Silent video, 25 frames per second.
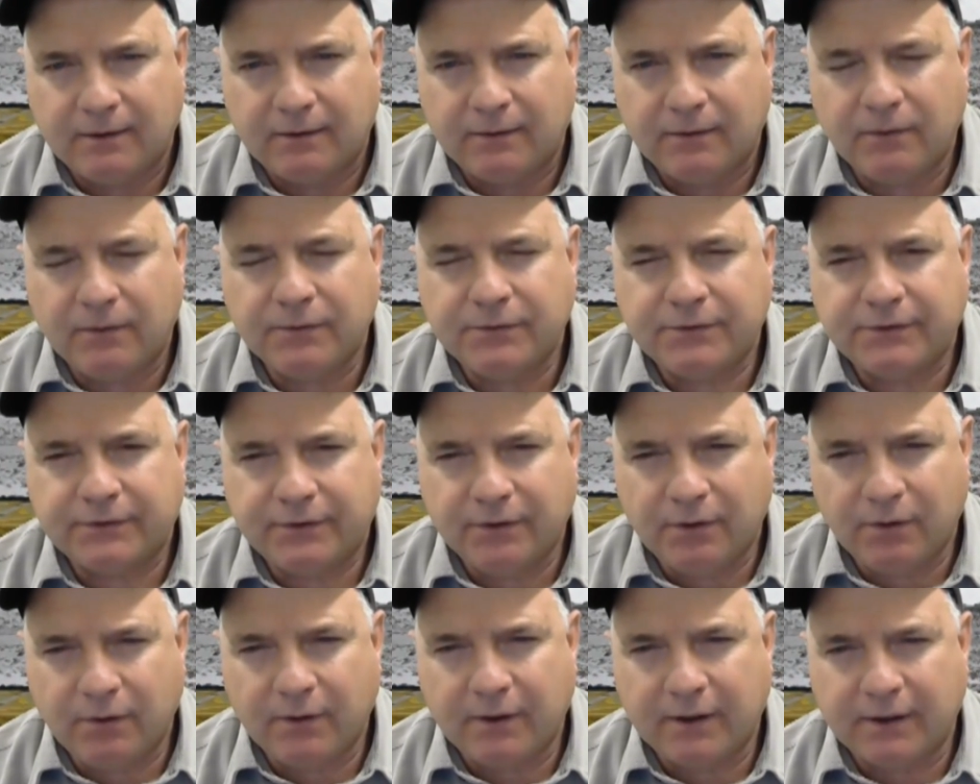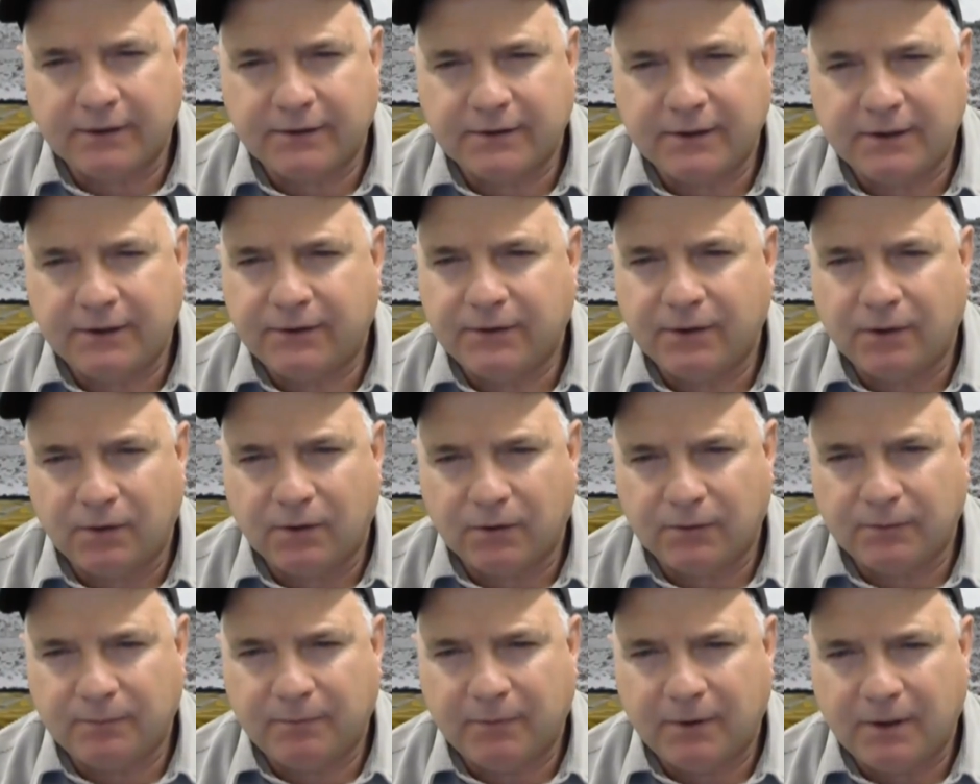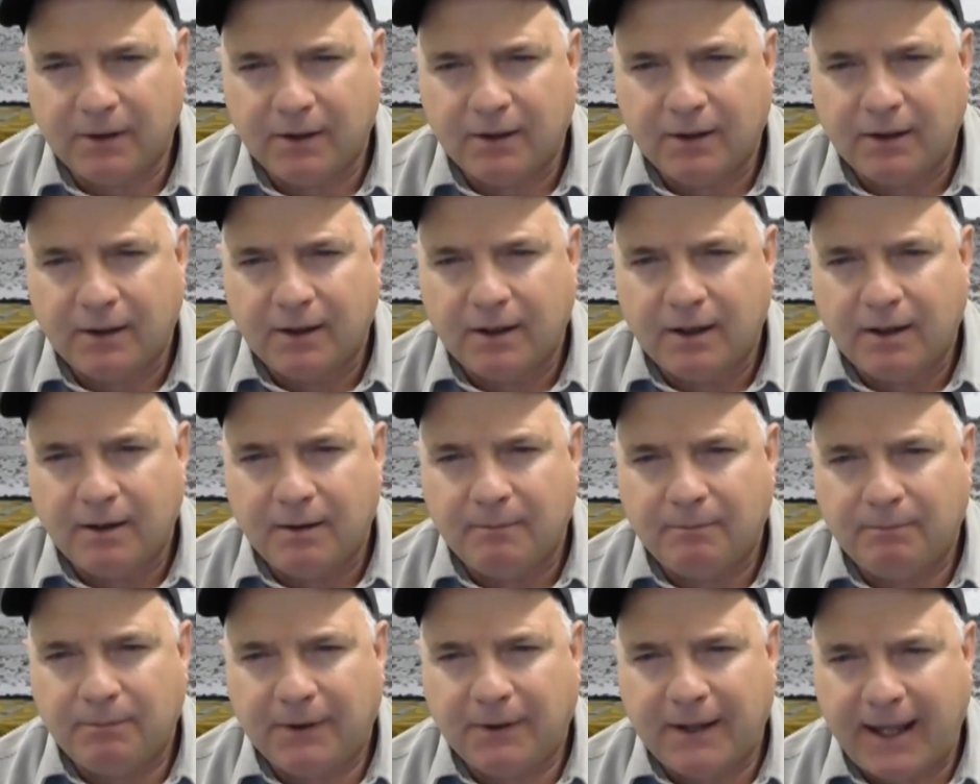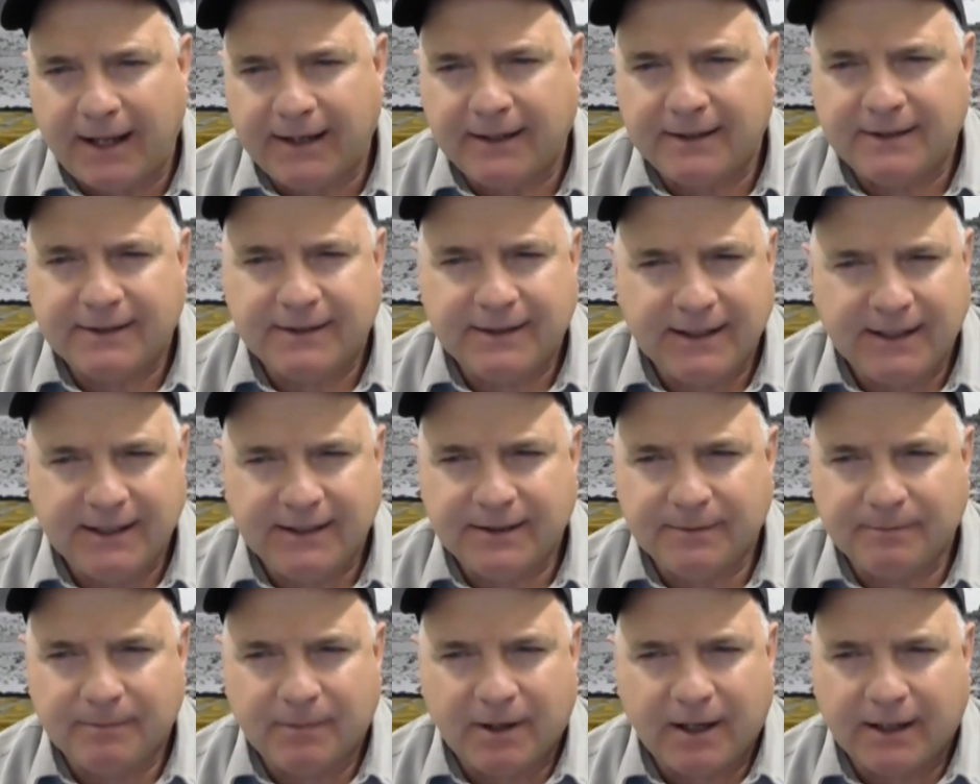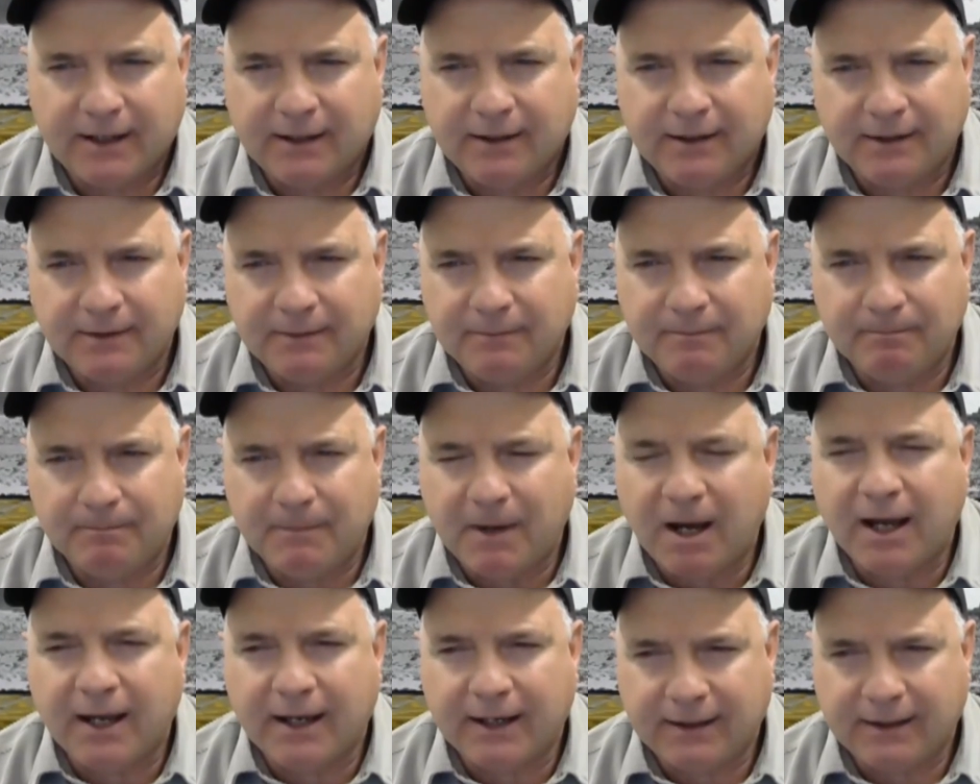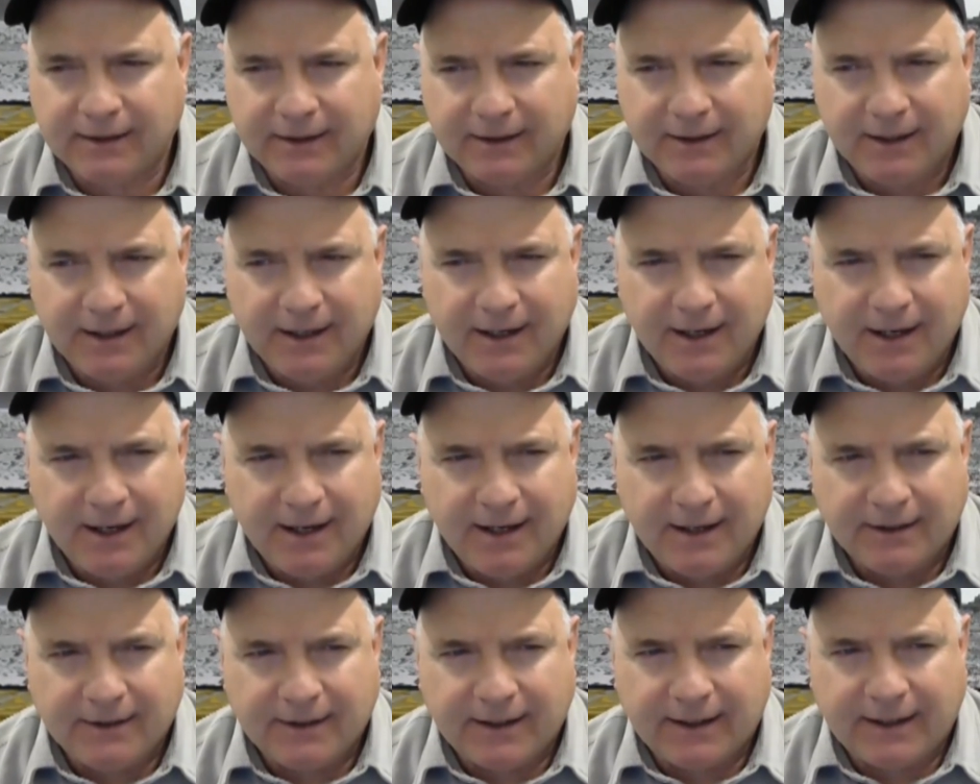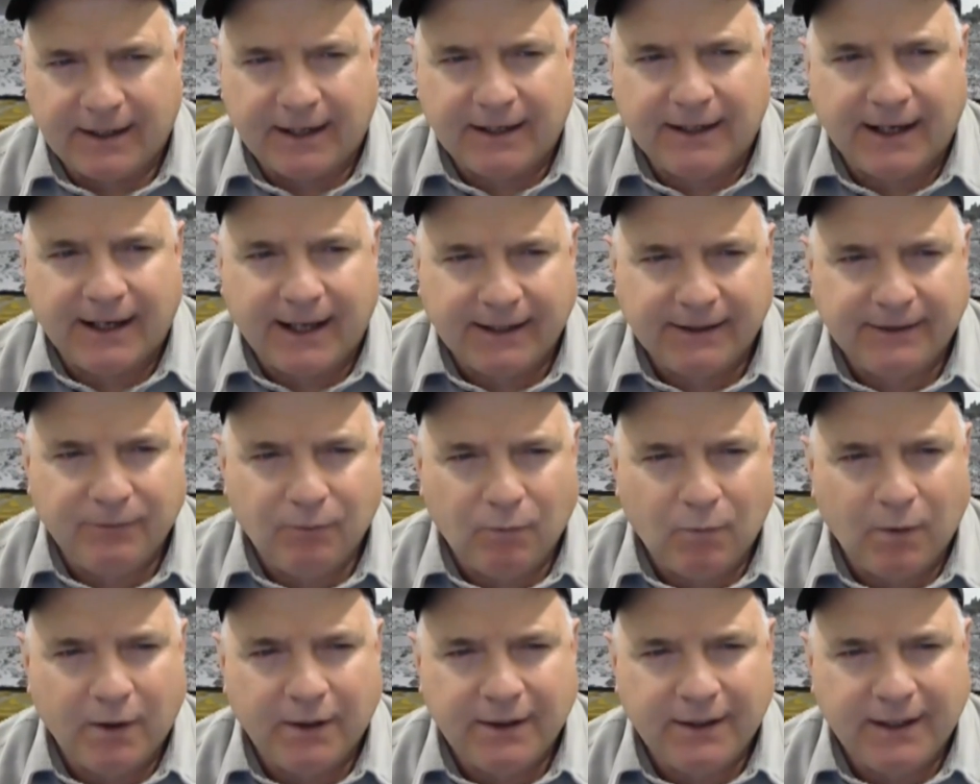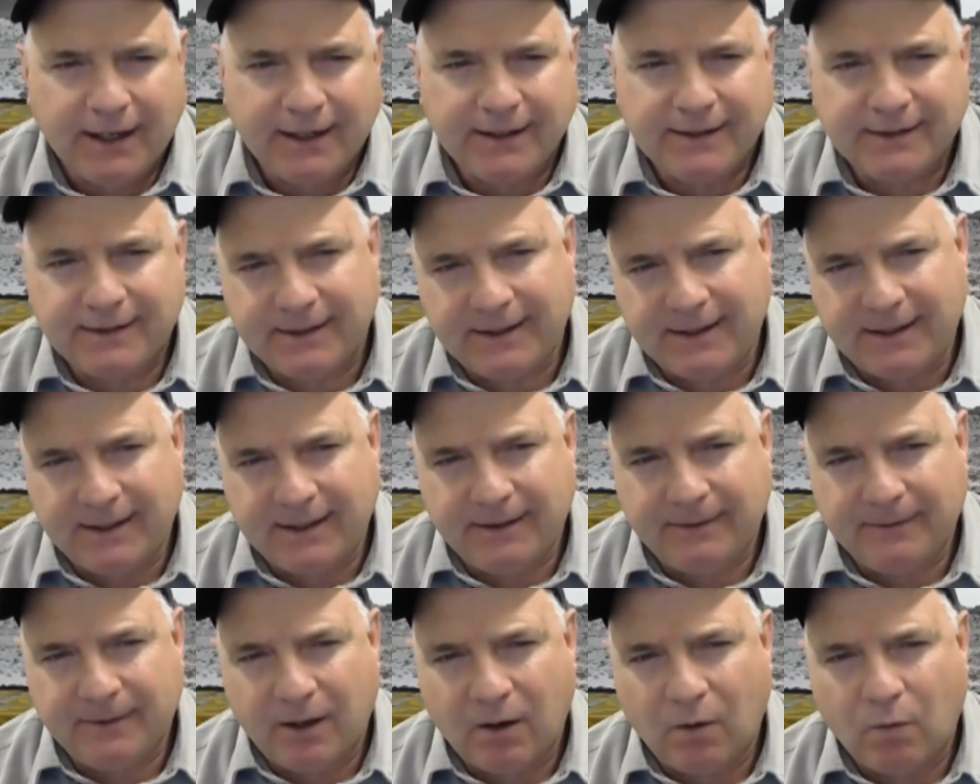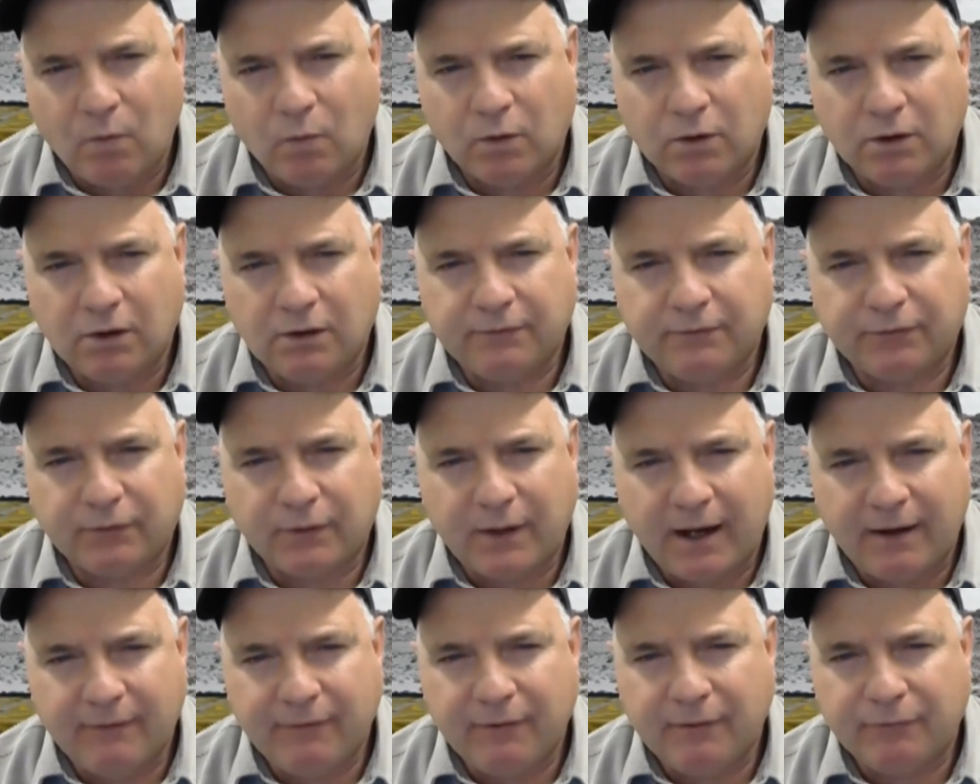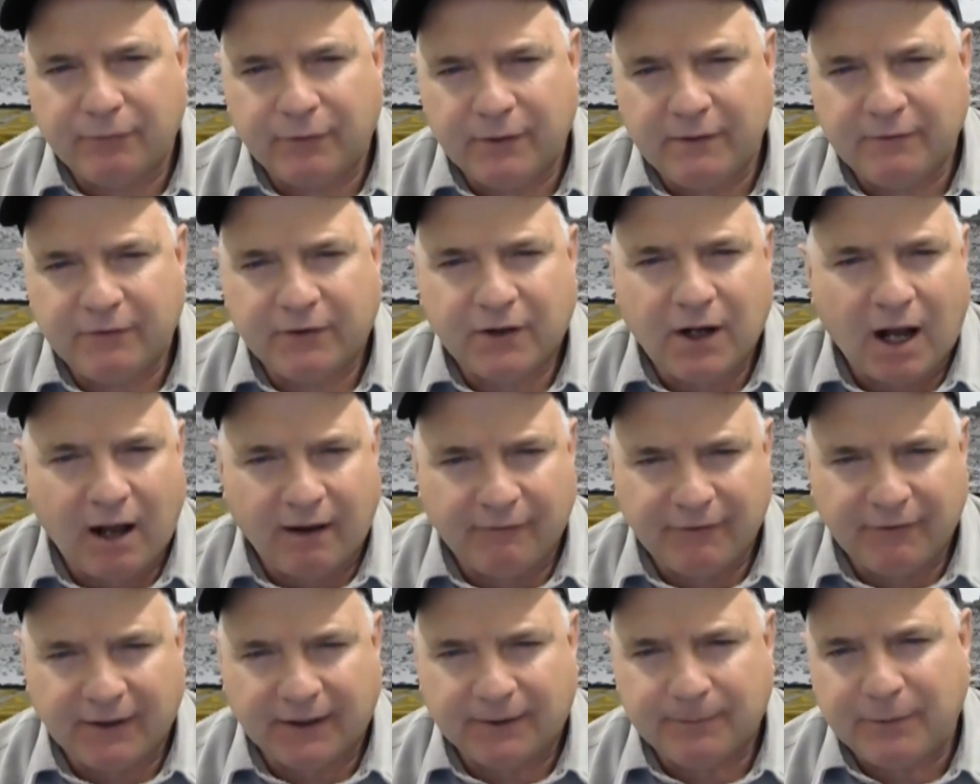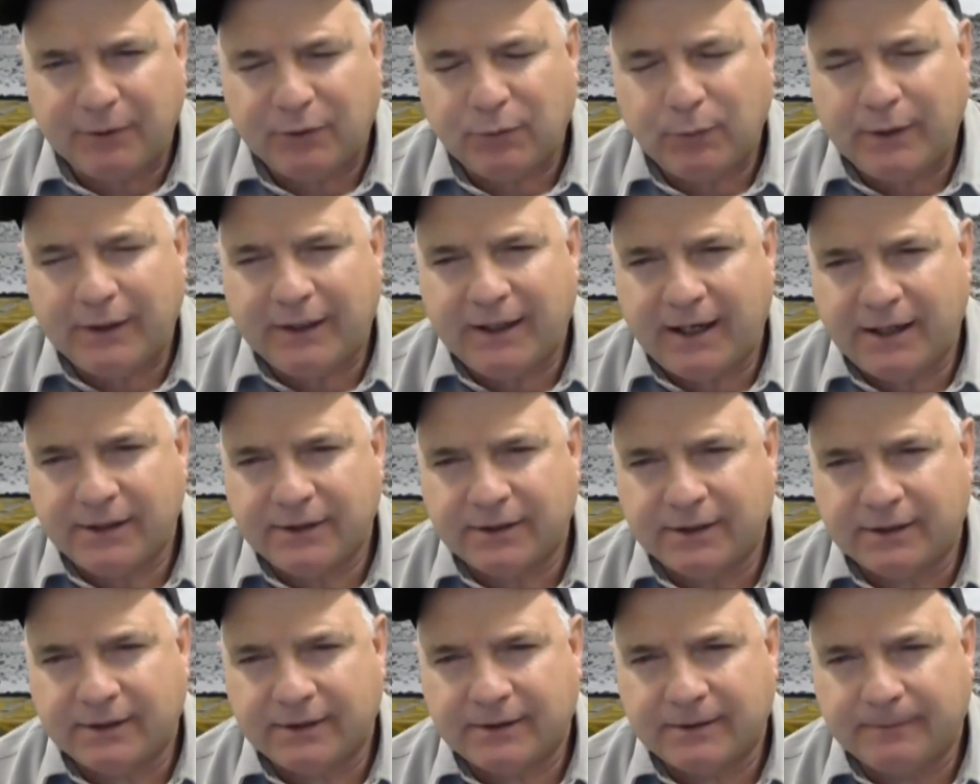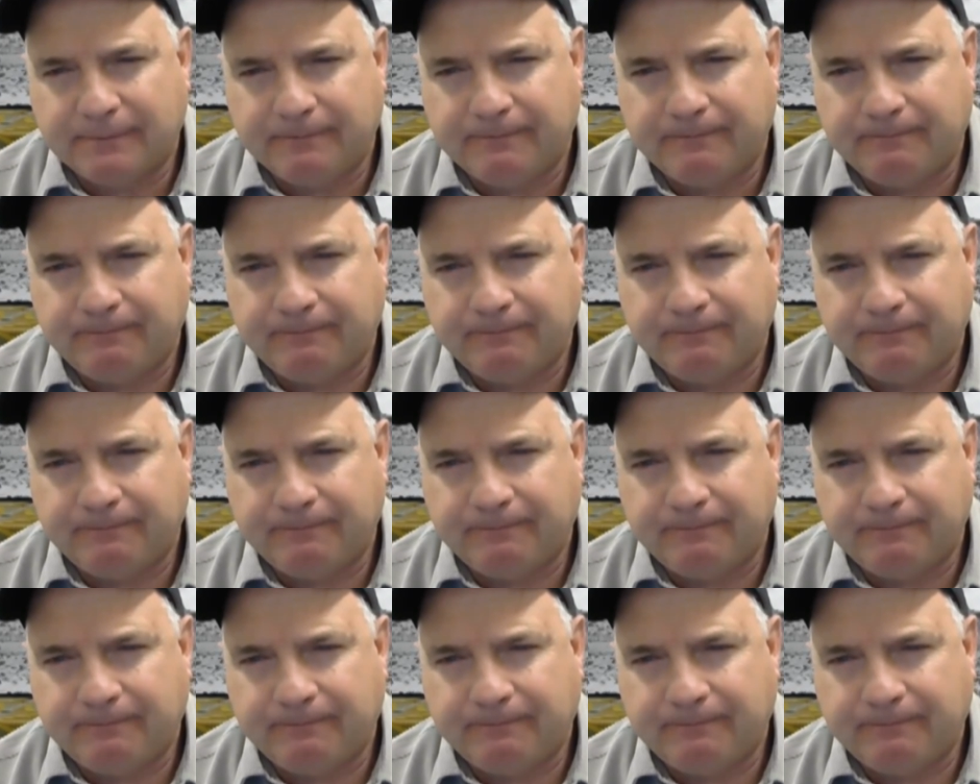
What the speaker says: Those stories, she told, planted seeds in my mind that I'd like to one day see a world forever free of conflict between nations.